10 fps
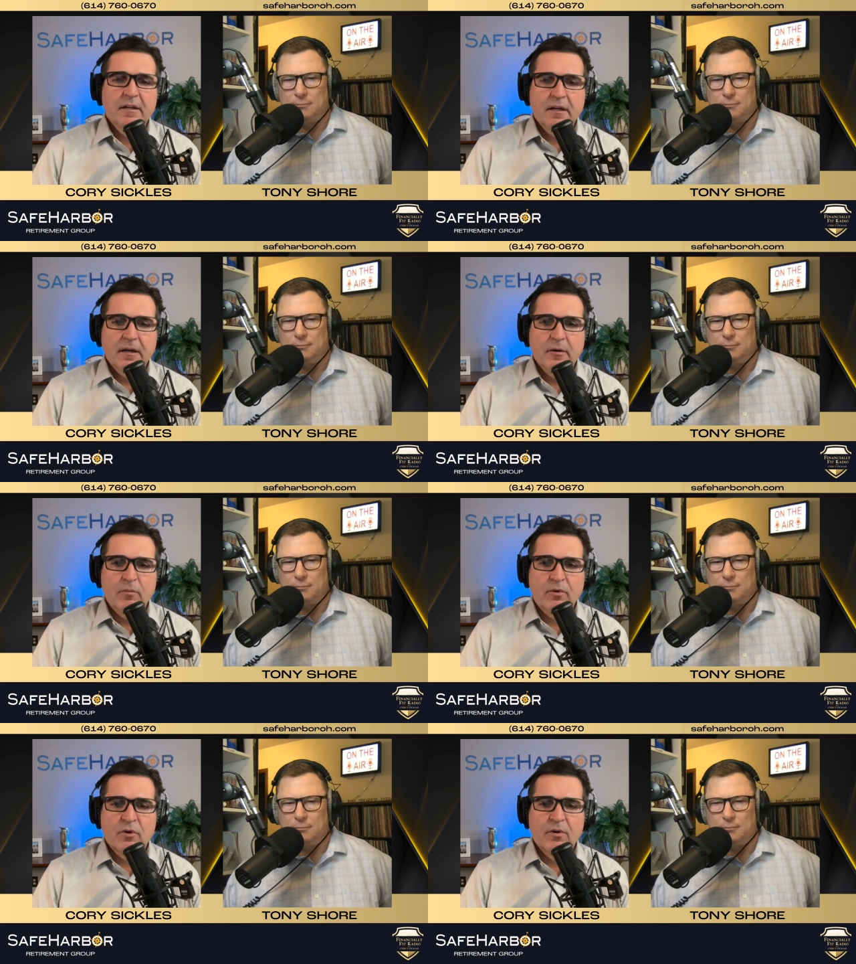Speaker 1: Um,
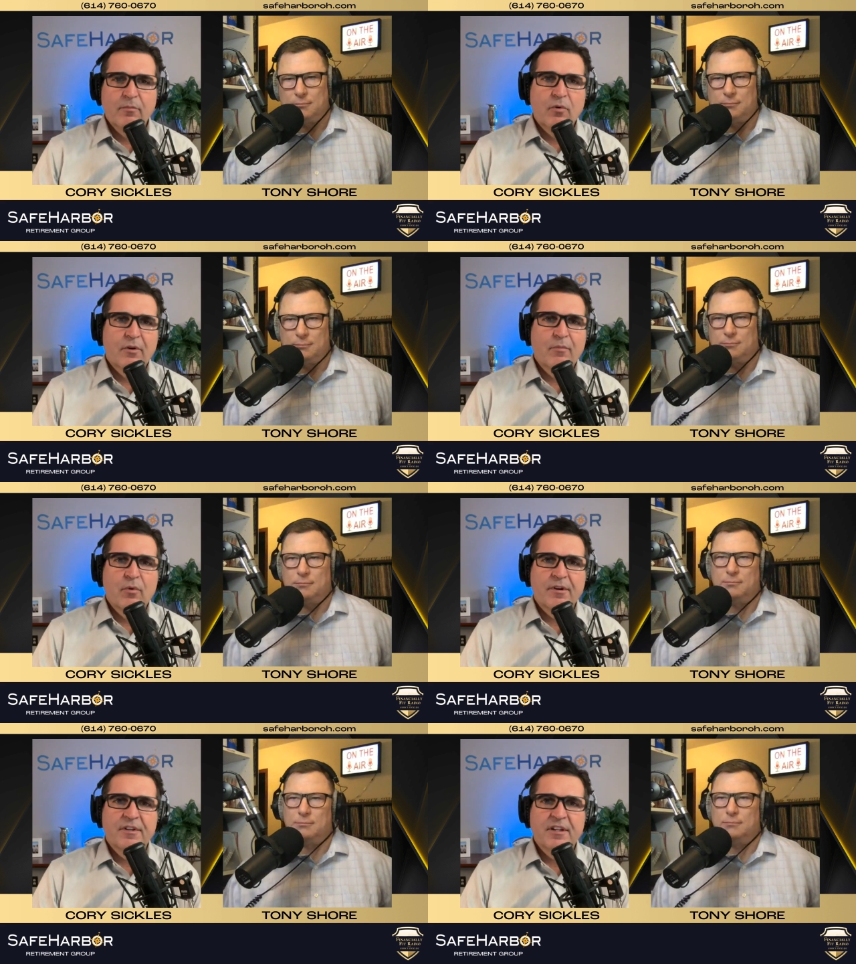we're going more and
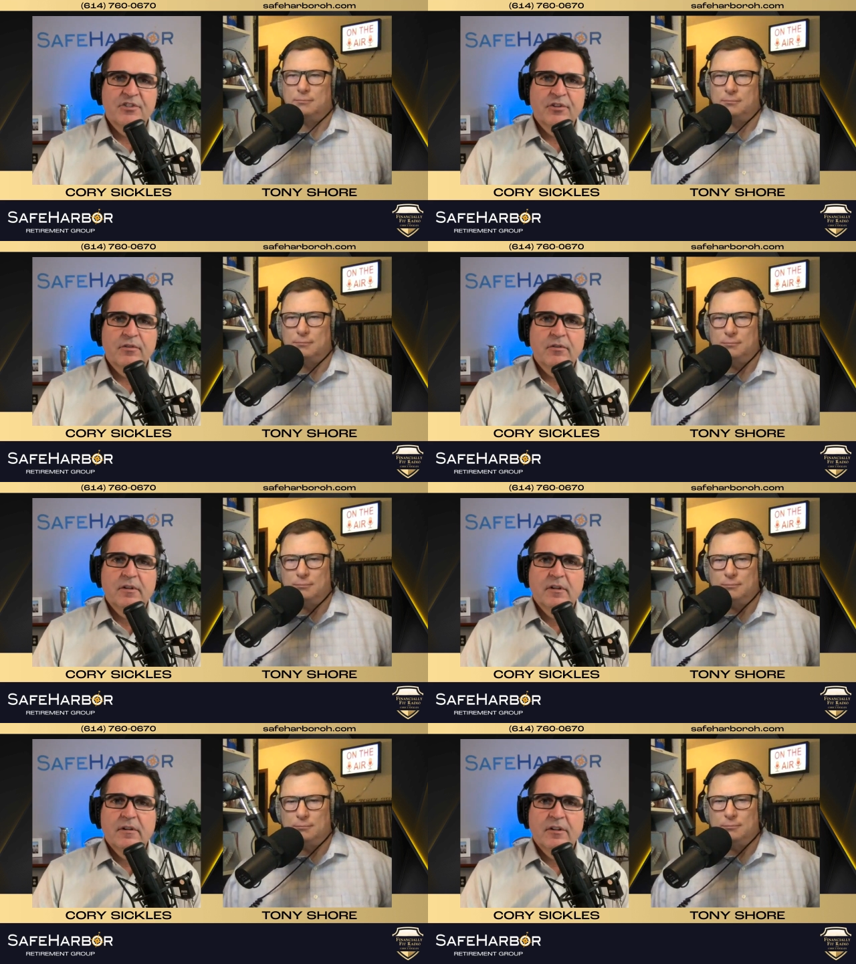more digital.
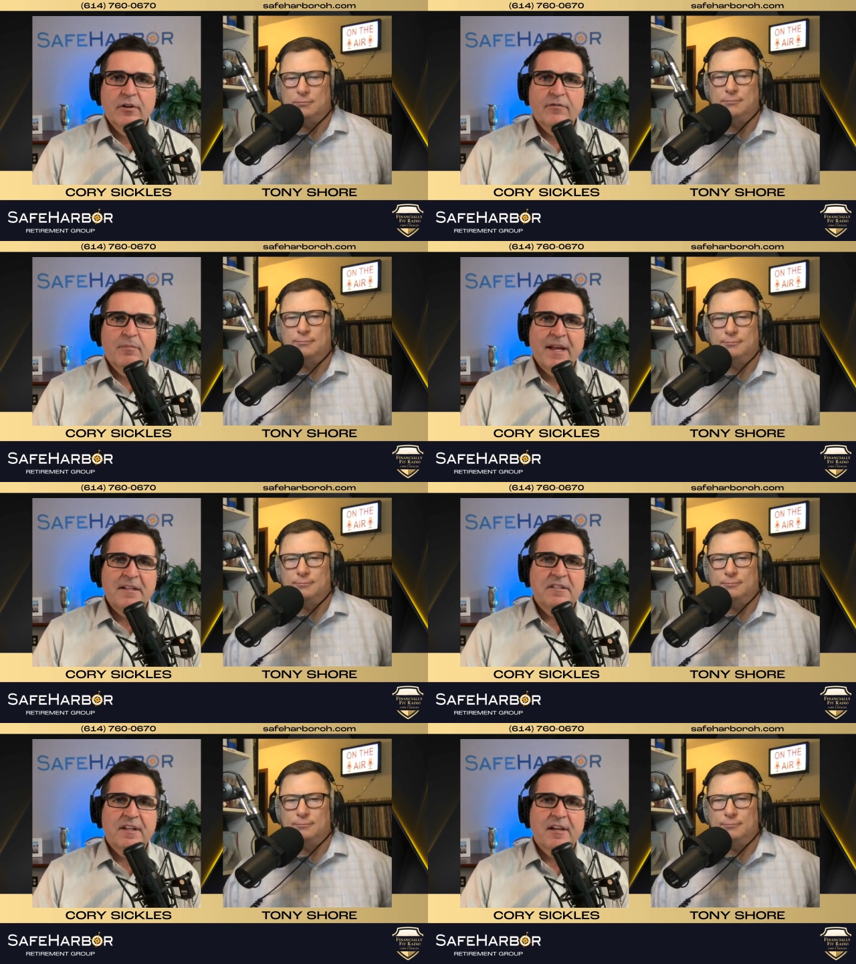You know, from that
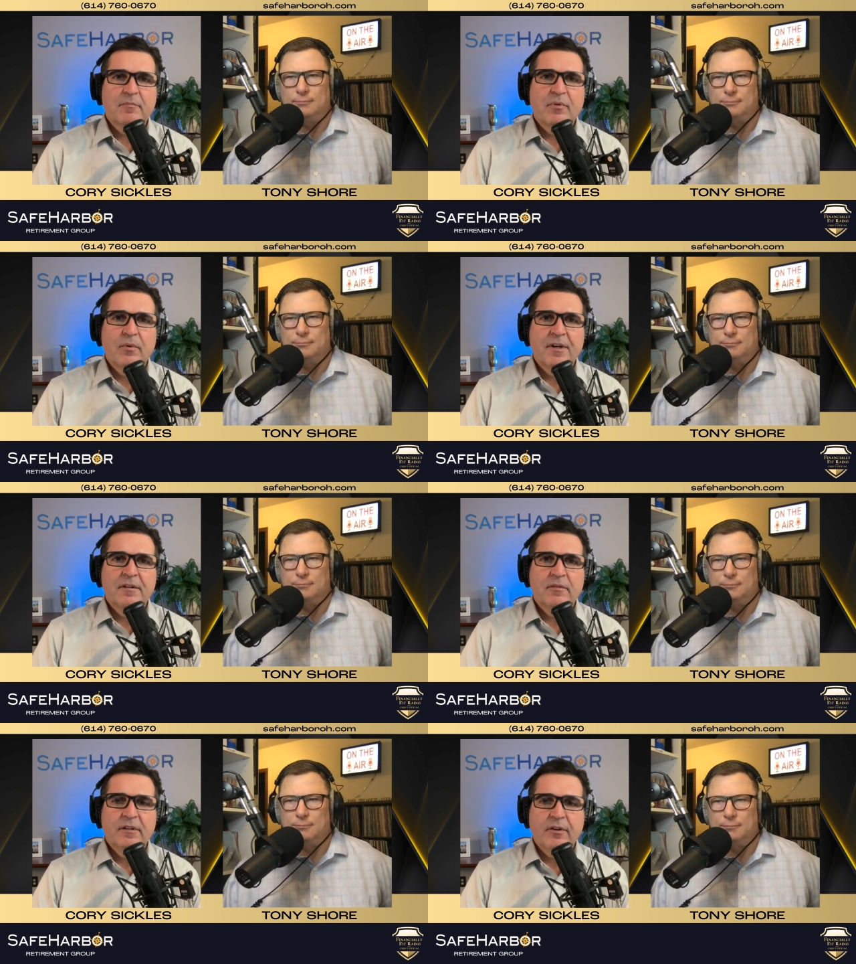
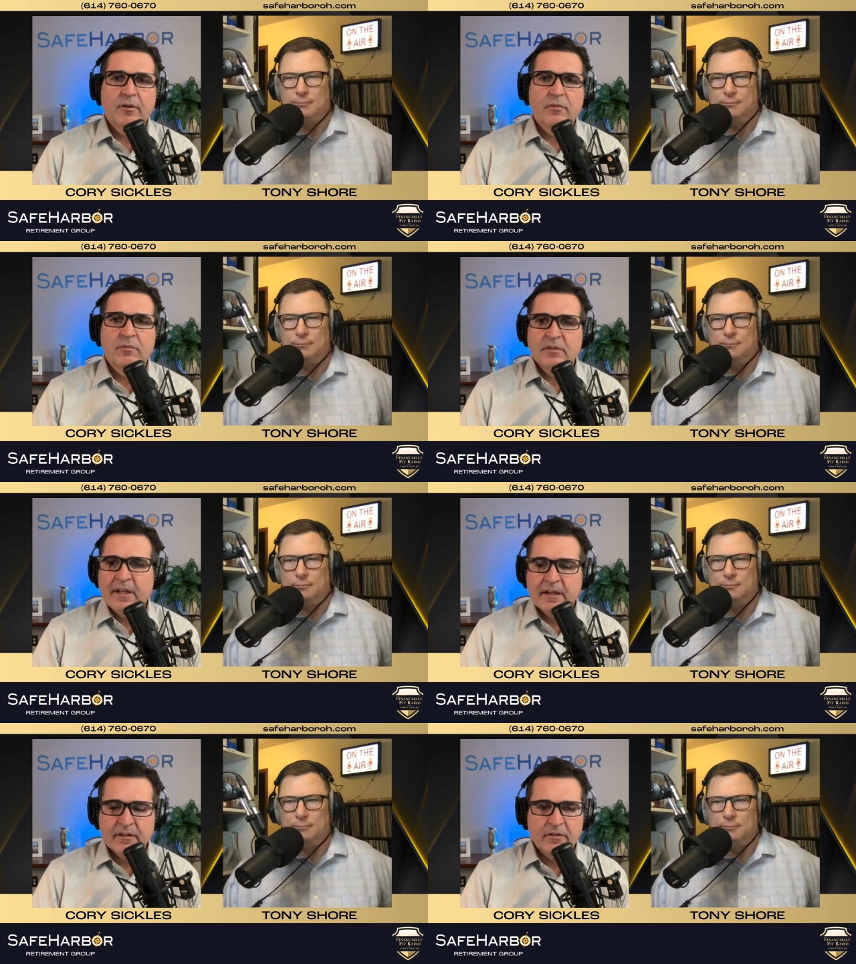standpoint, you know,
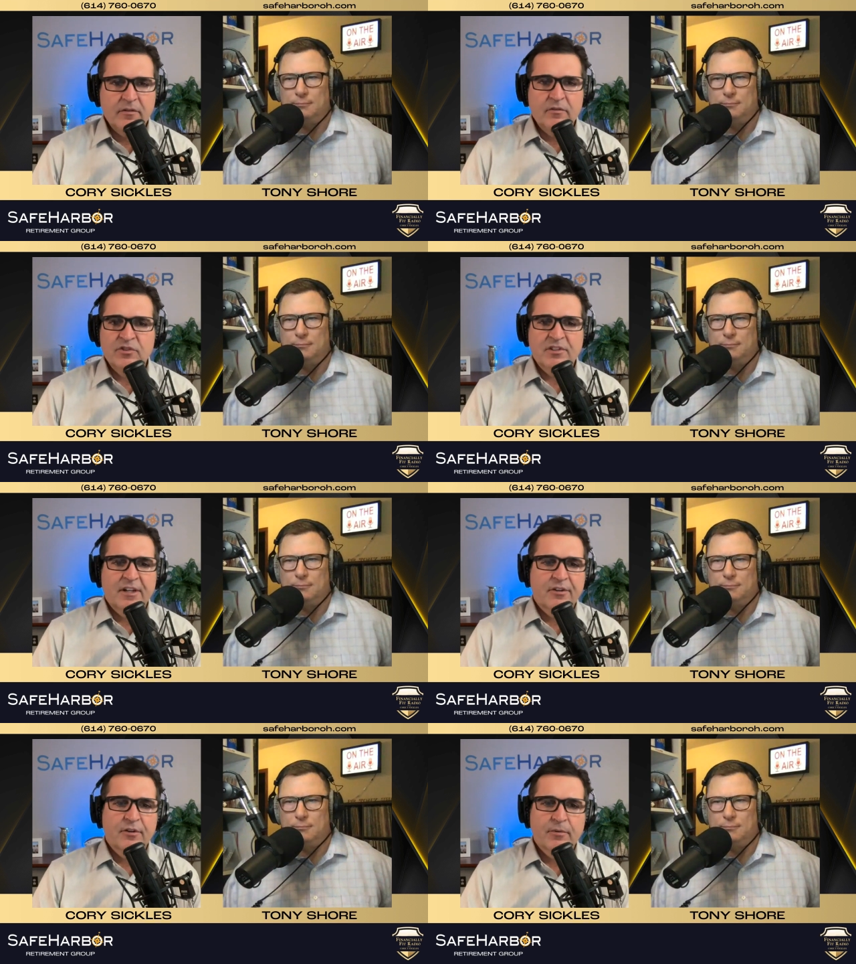yeah. just
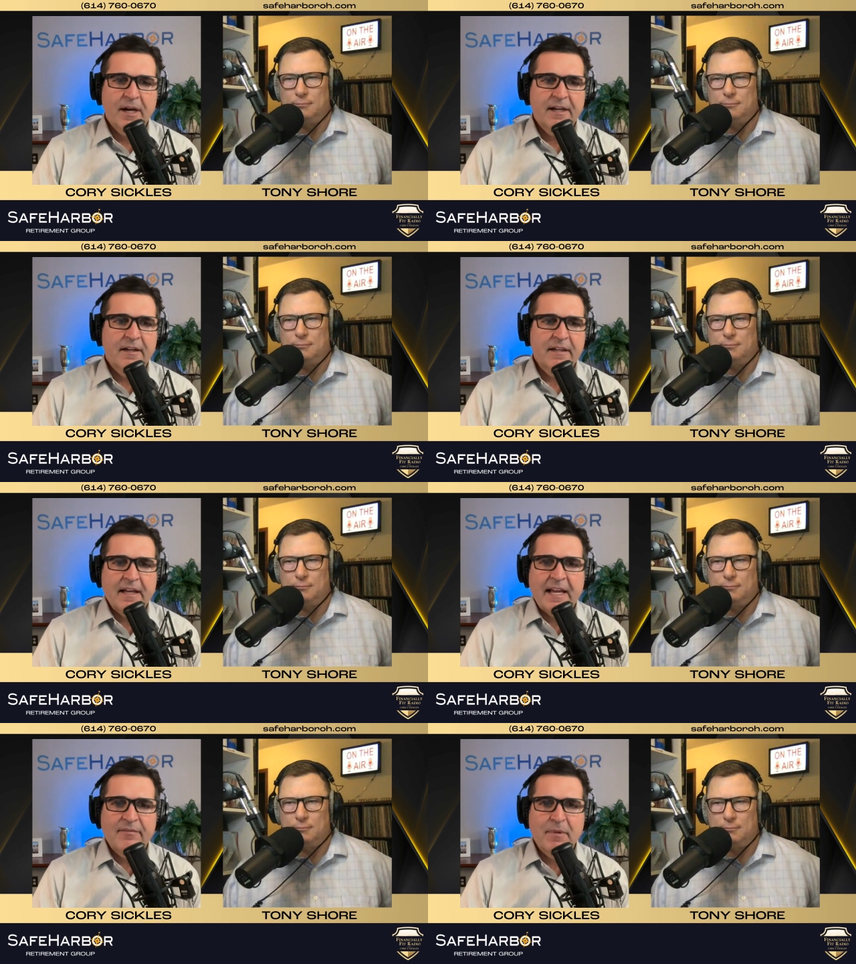like you're right. I,
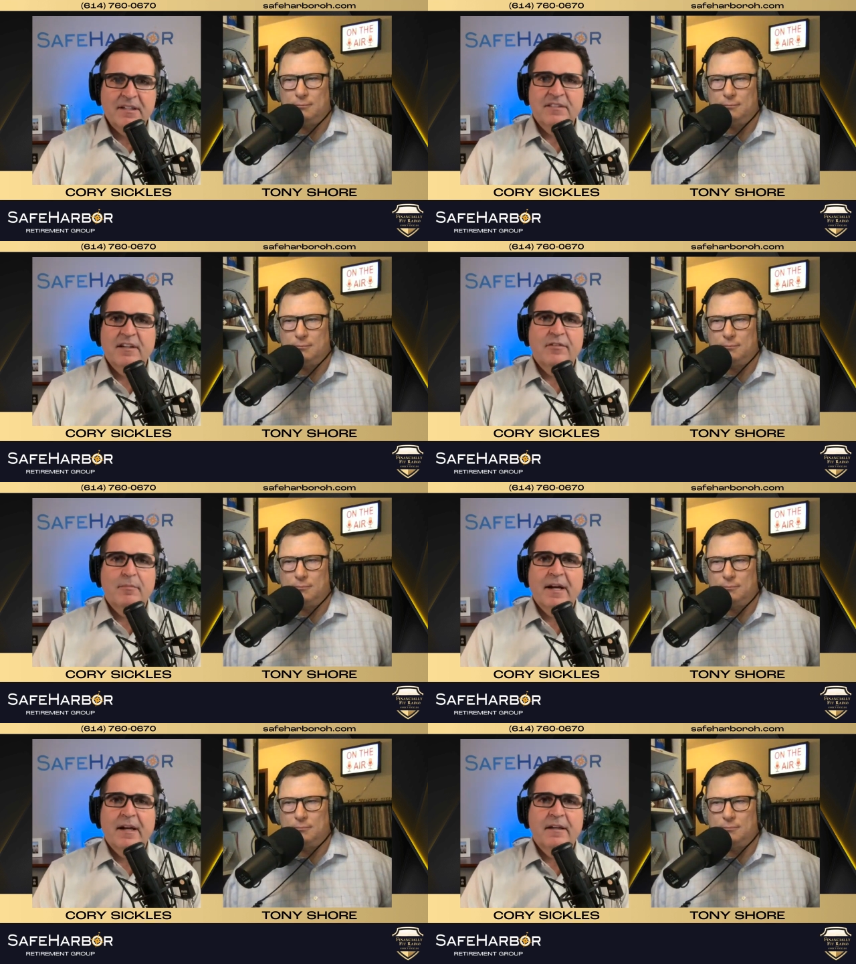I have my stuff on
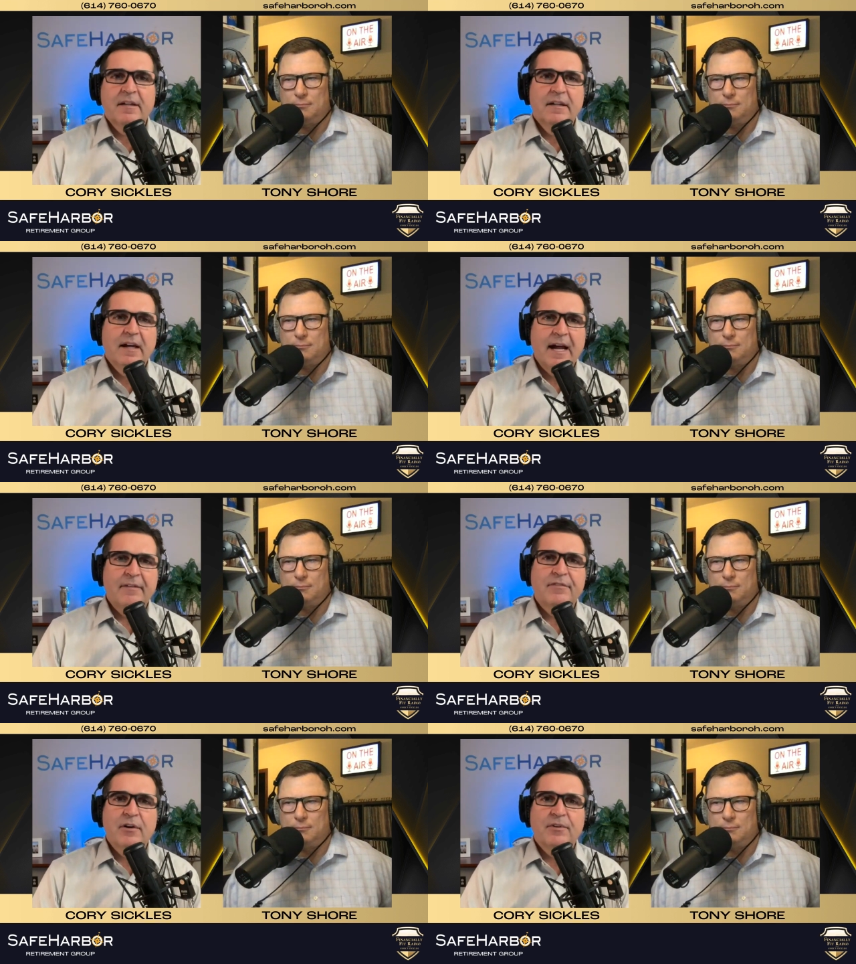my
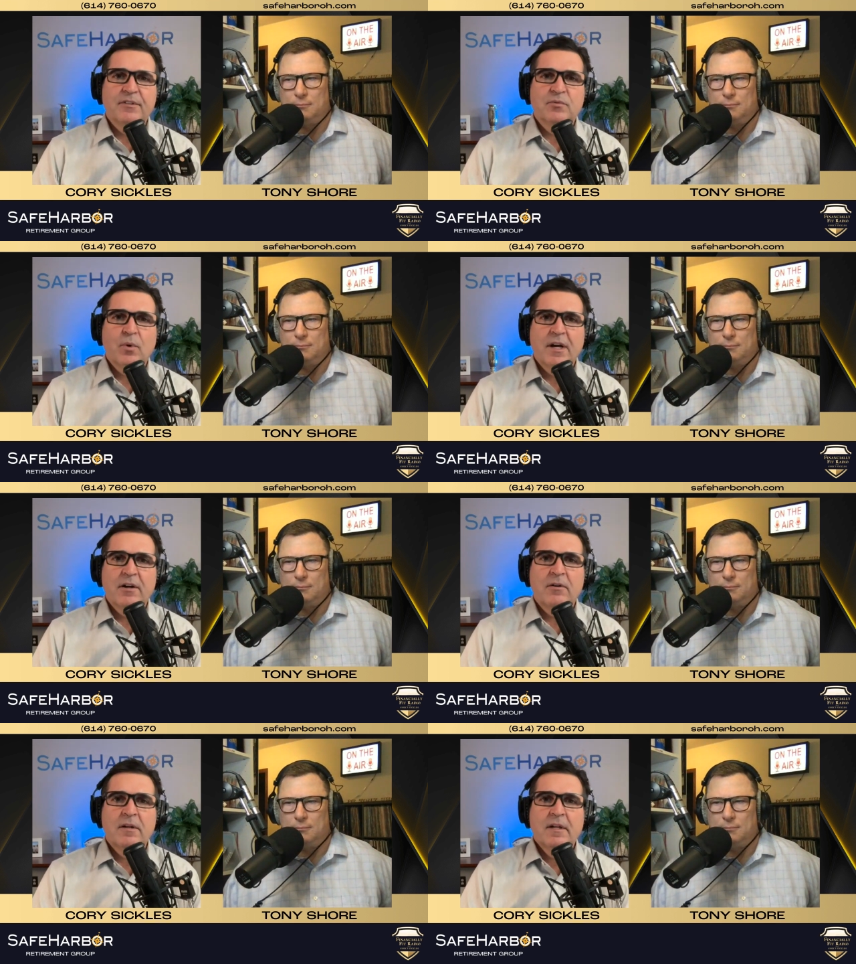iPhone as
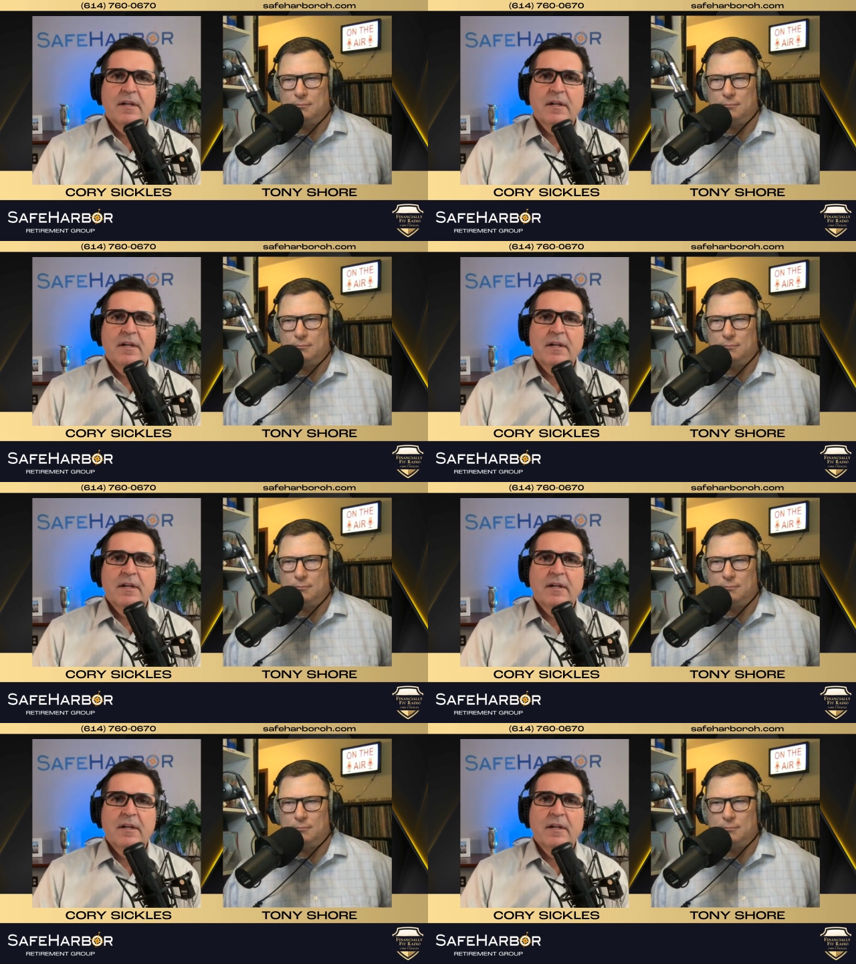well.